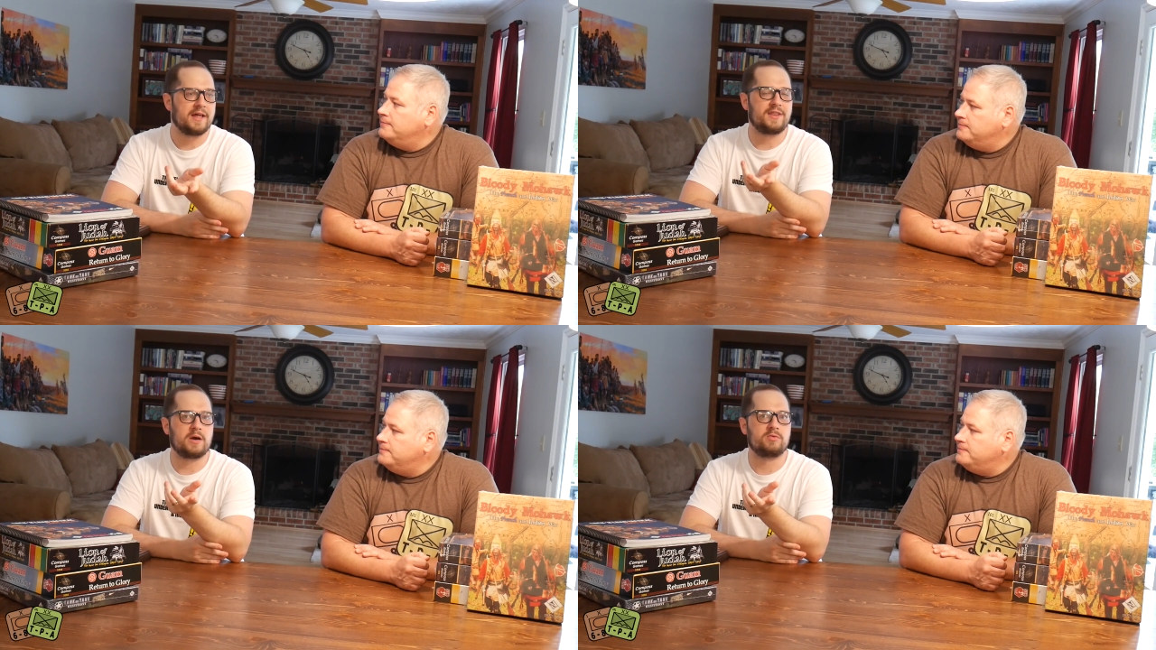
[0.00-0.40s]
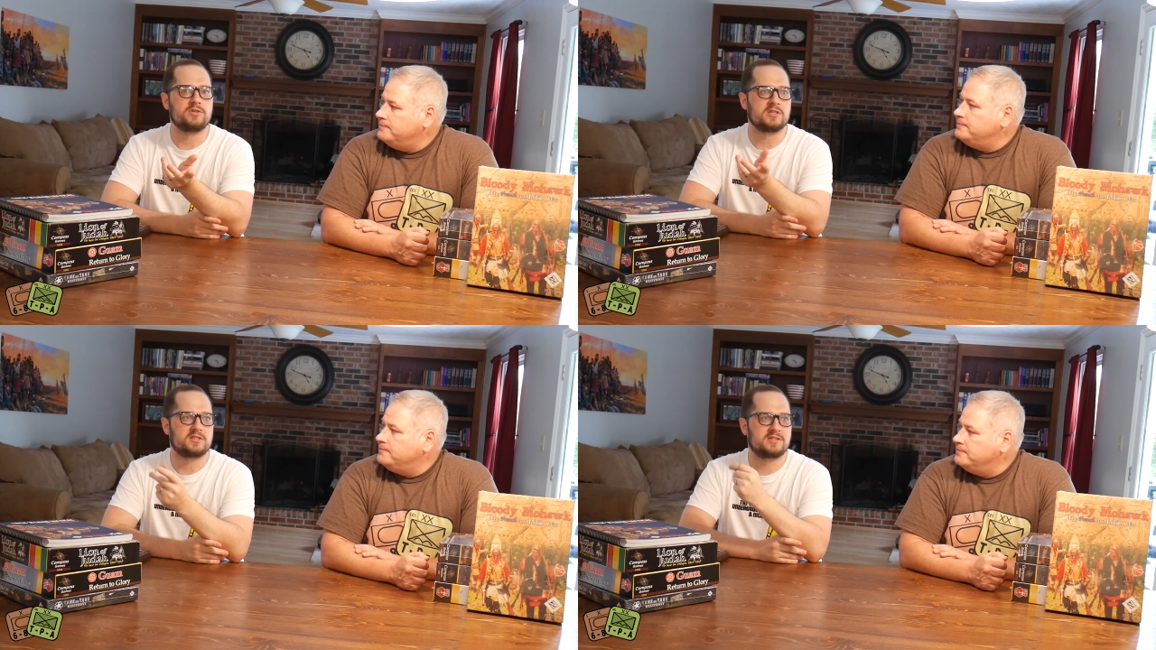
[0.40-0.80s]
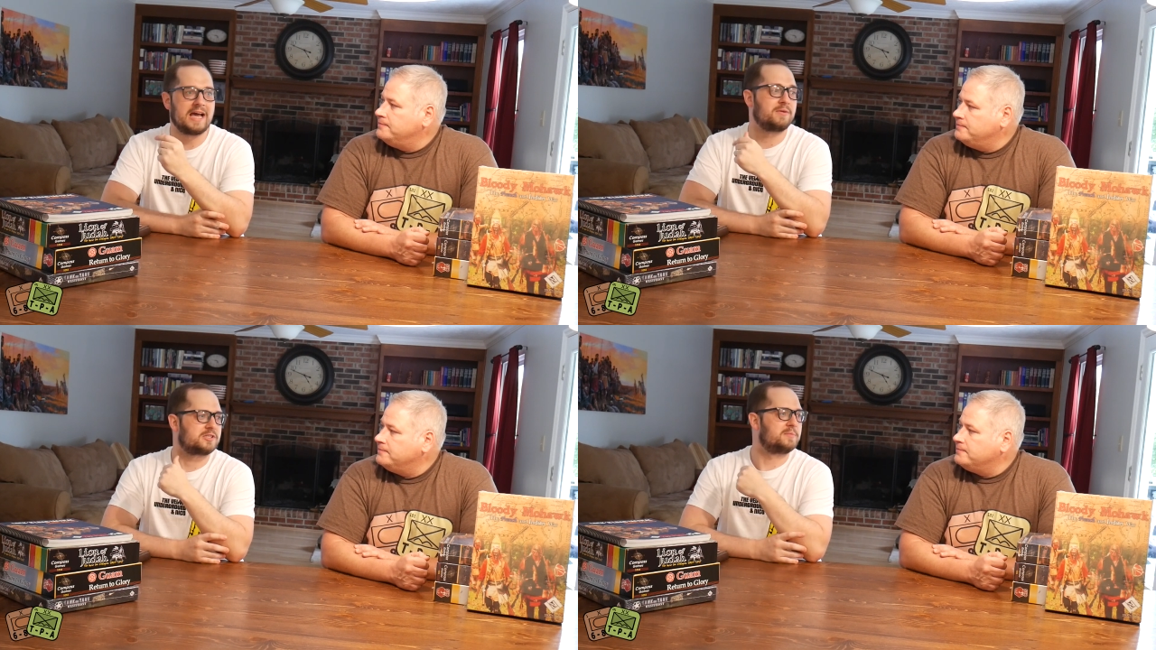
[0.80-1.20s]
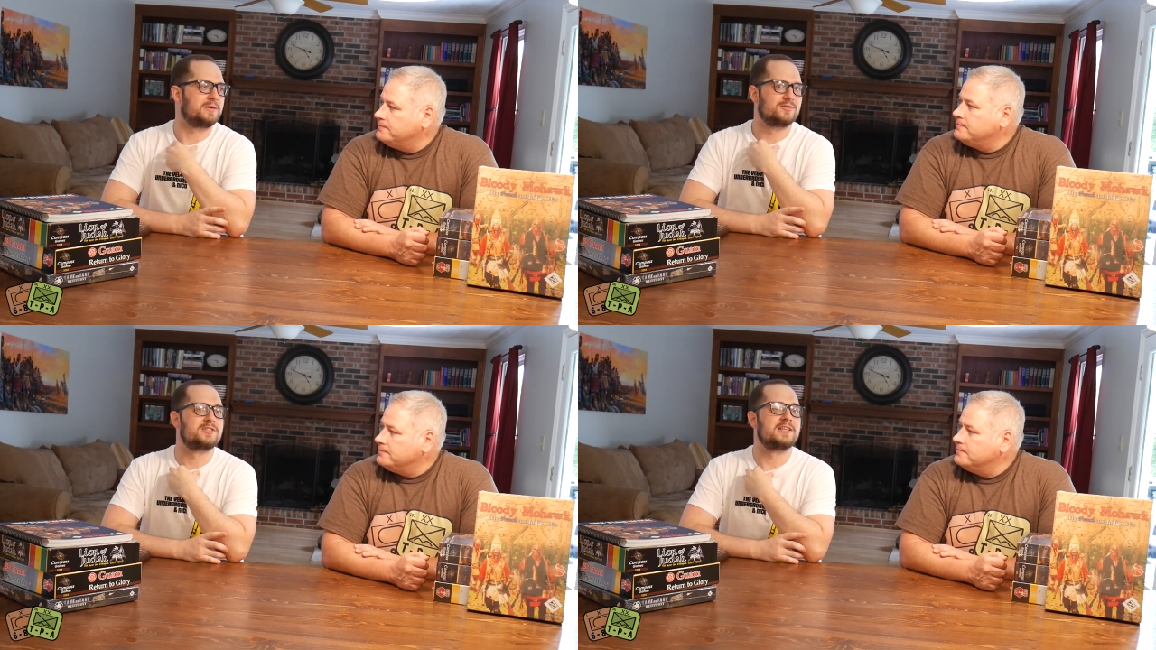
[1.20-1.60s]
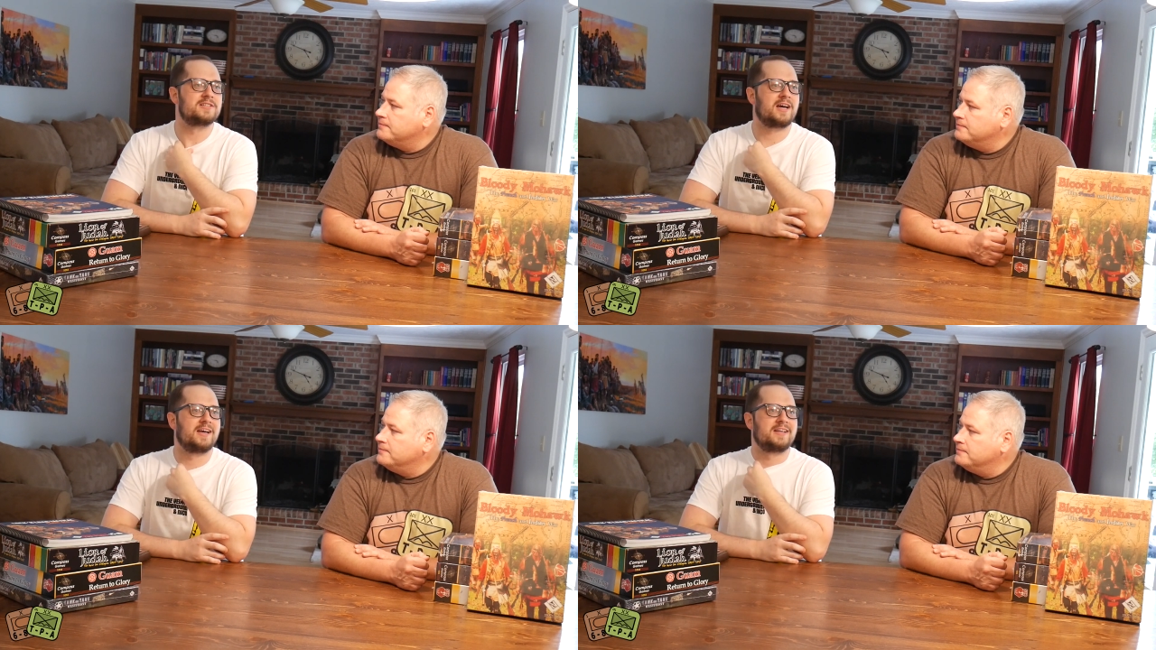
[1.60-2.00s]
Speaker 1: and that was that to me was the
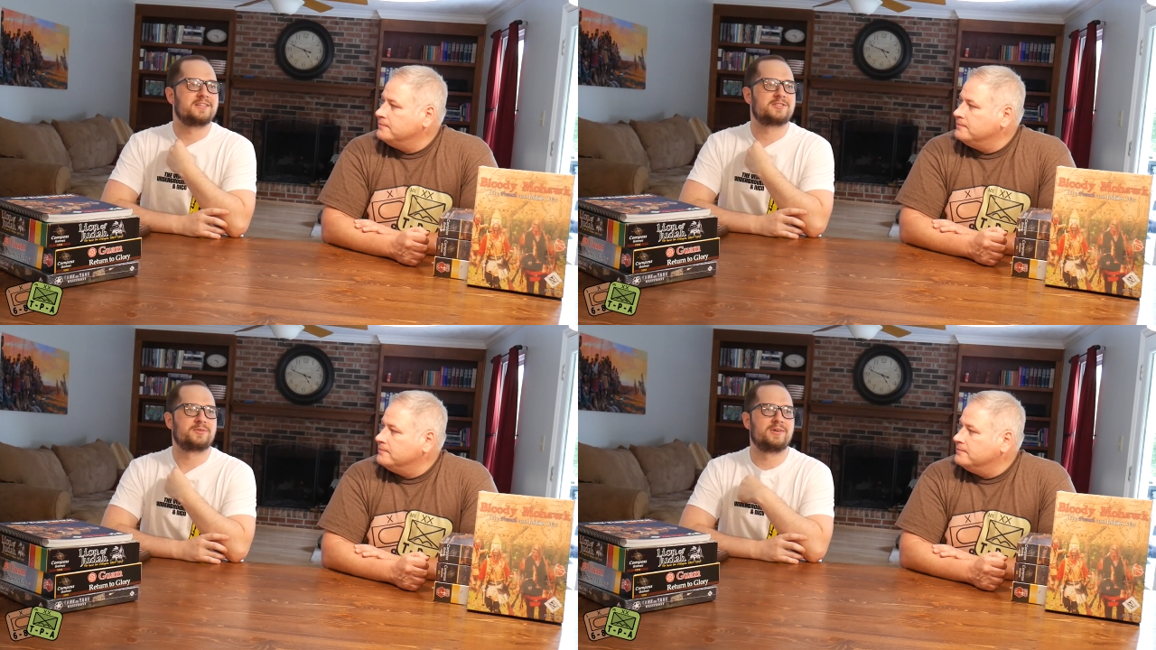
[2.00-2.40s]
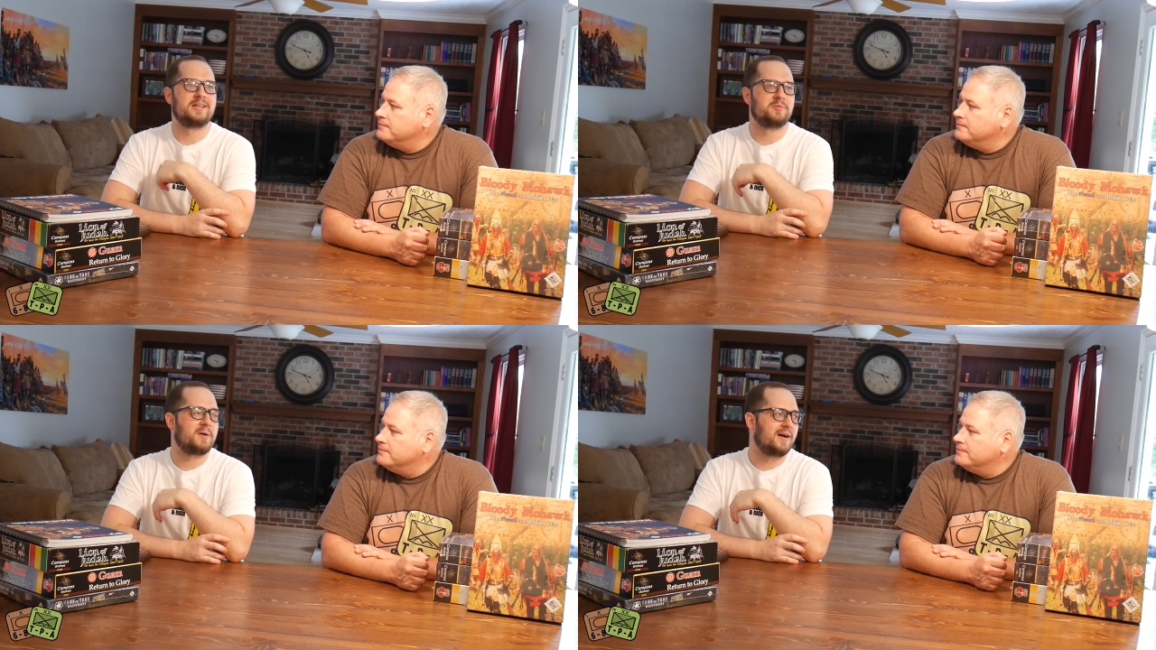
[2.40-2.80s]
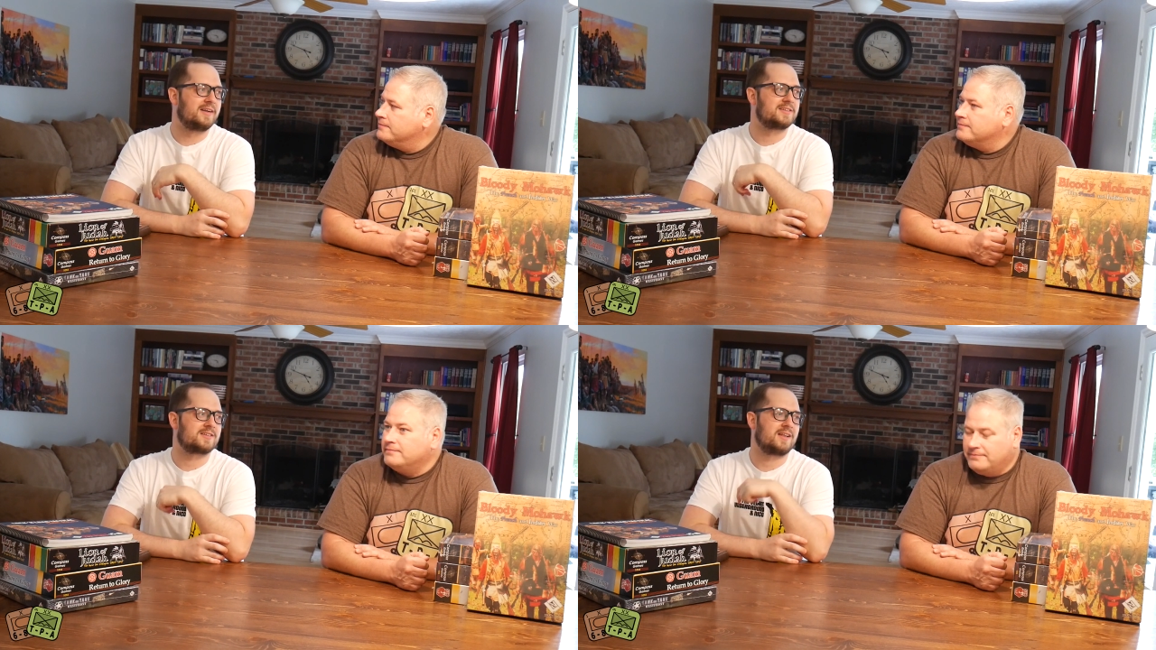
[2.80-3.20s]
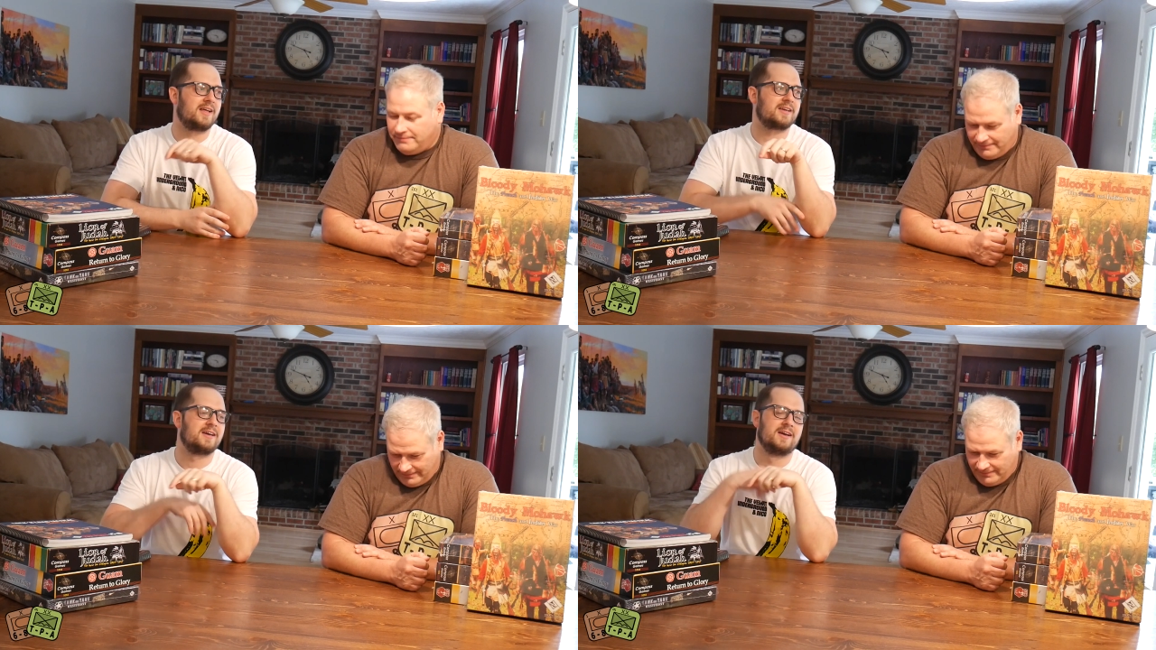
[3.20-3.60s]
entirely surreal part. Is like